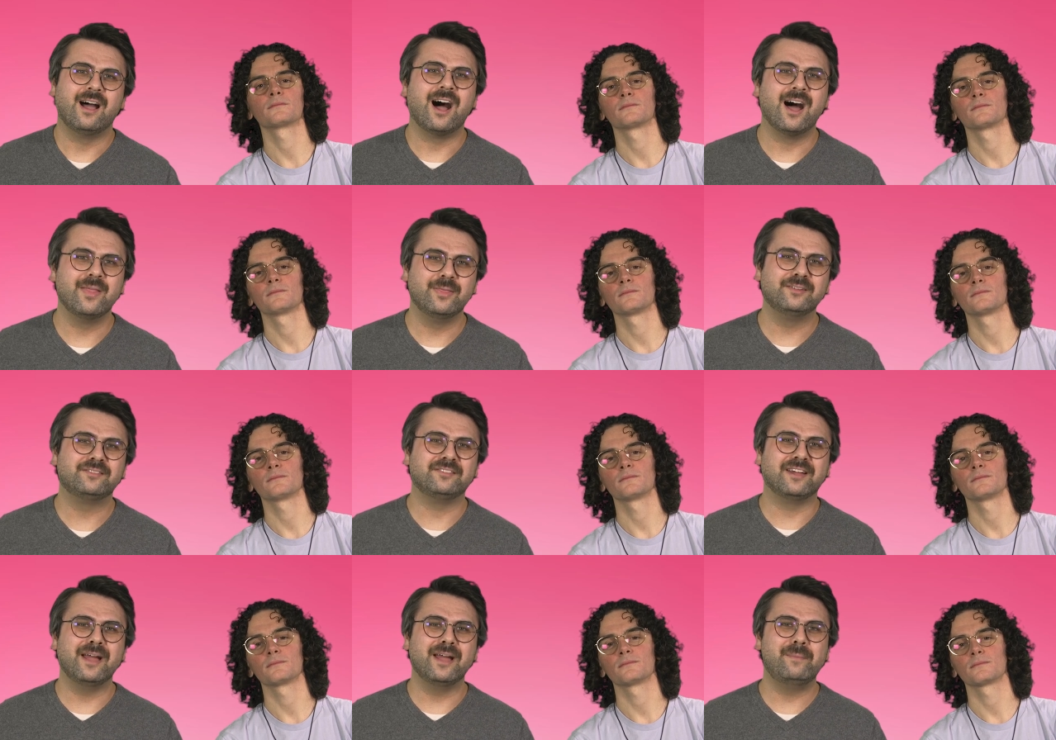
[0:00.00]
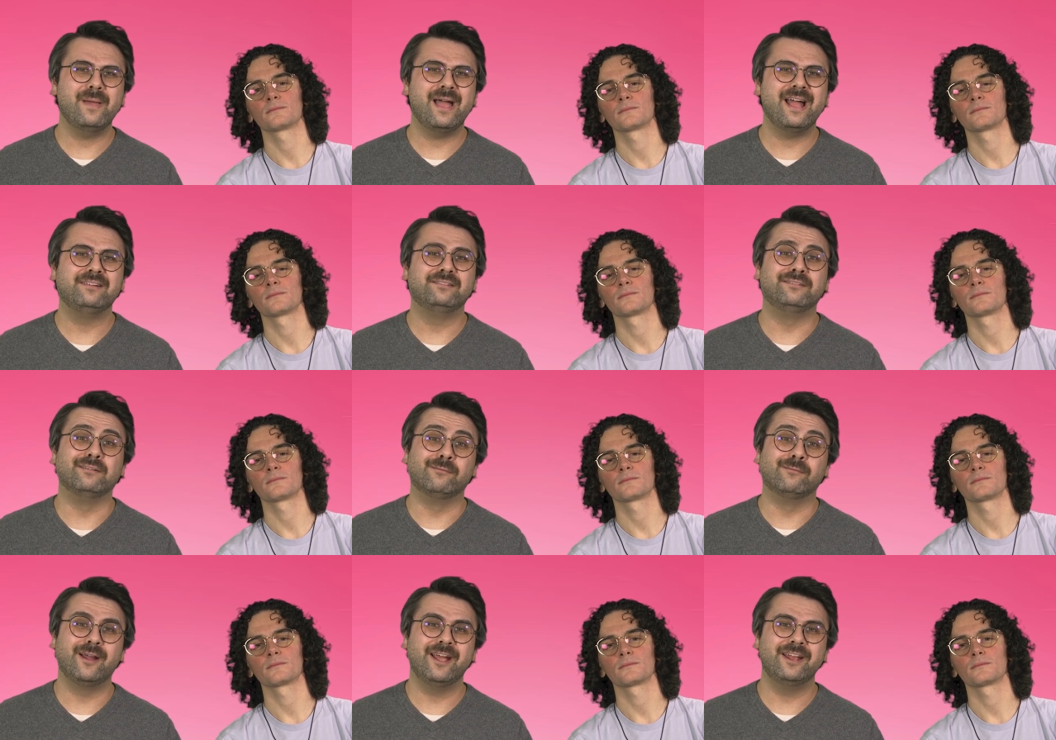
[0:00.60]
Speaker 1: On this iPad
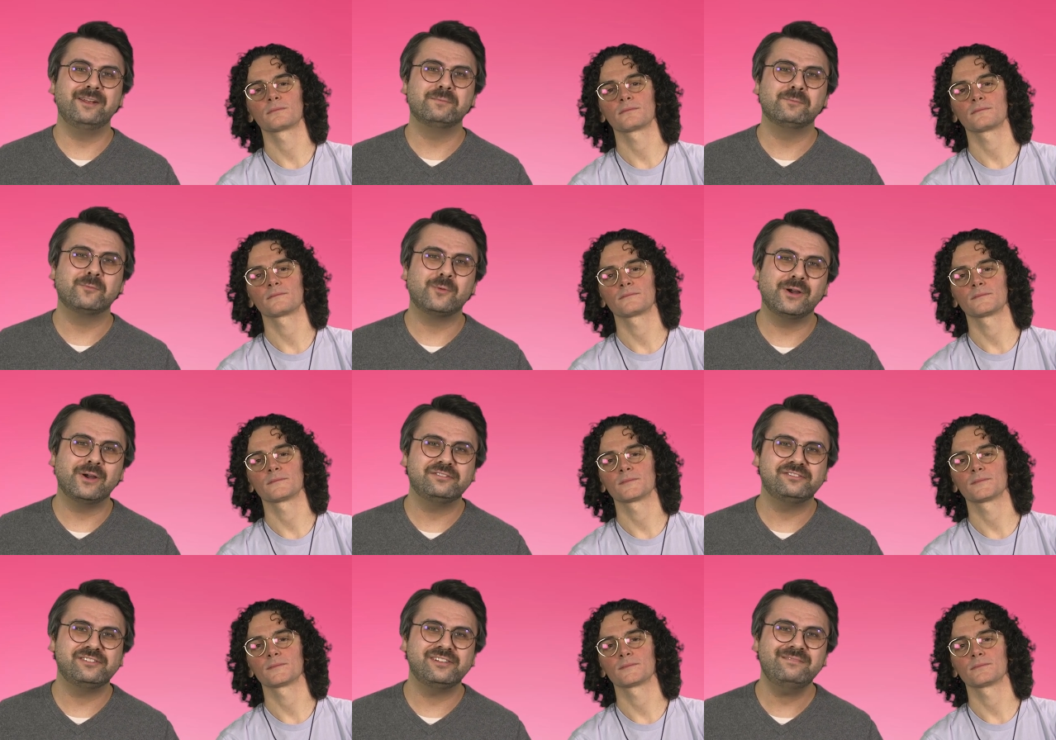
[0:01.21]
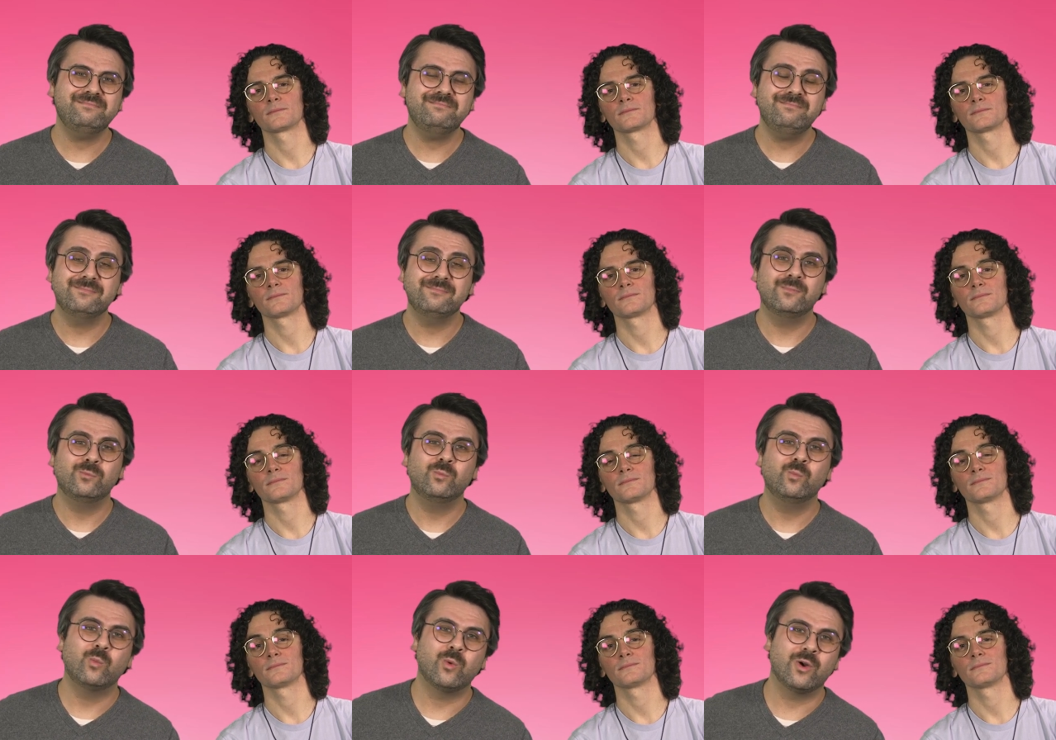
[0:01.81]
is a random question.
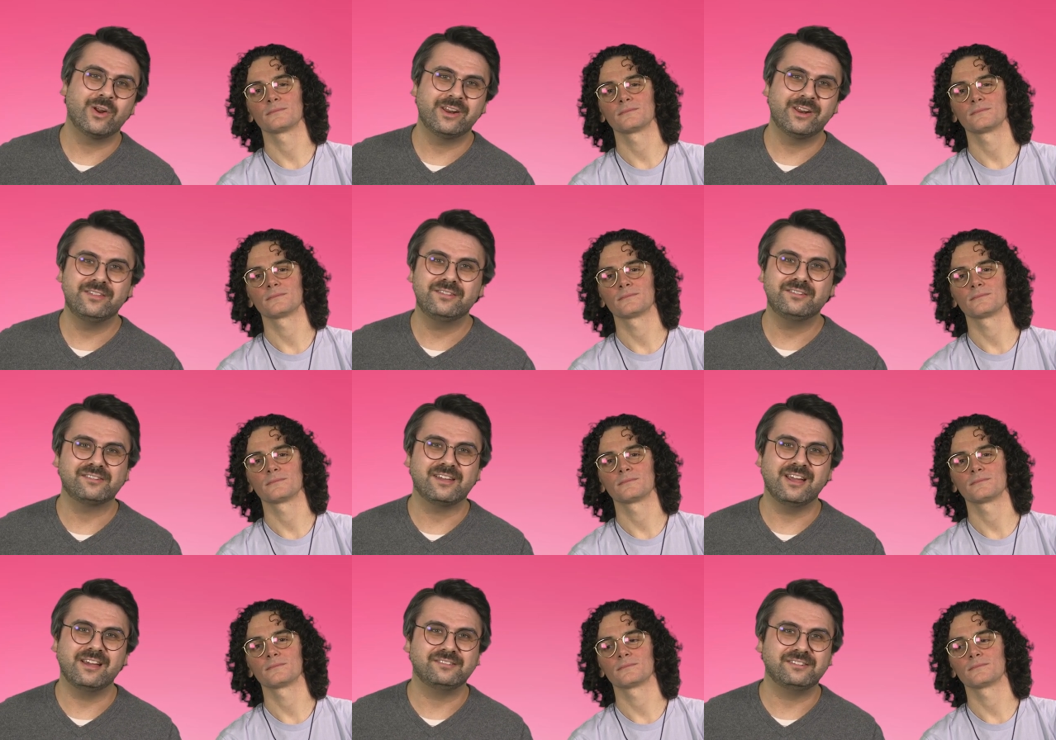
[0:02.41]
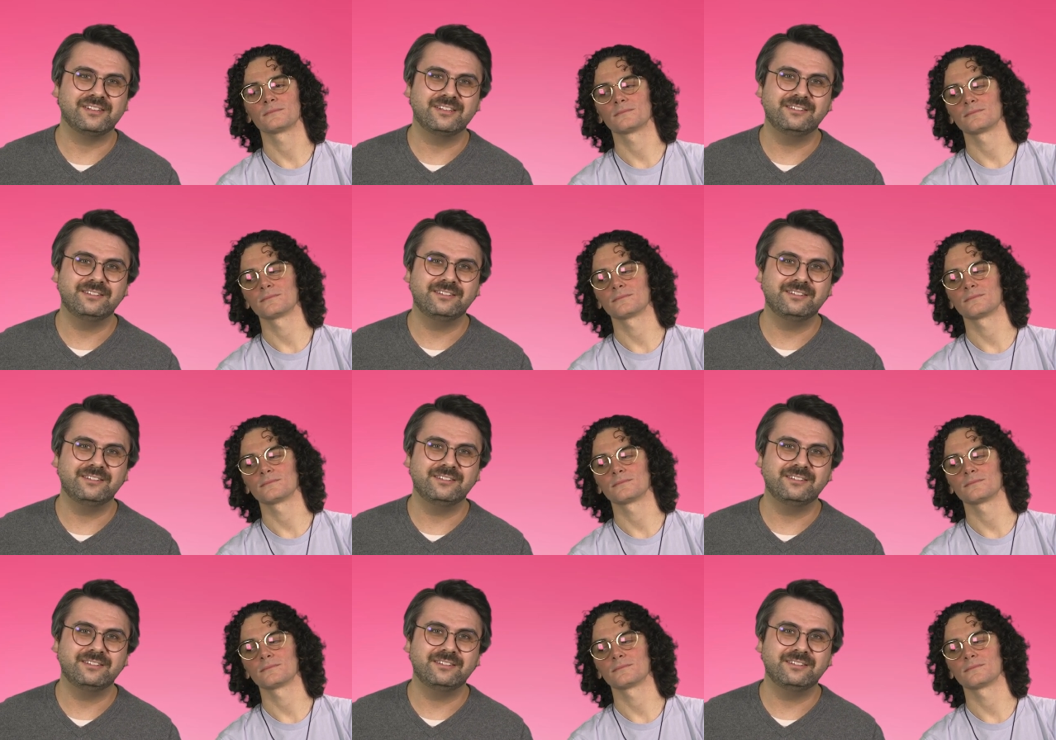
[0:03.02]
We're going to discuss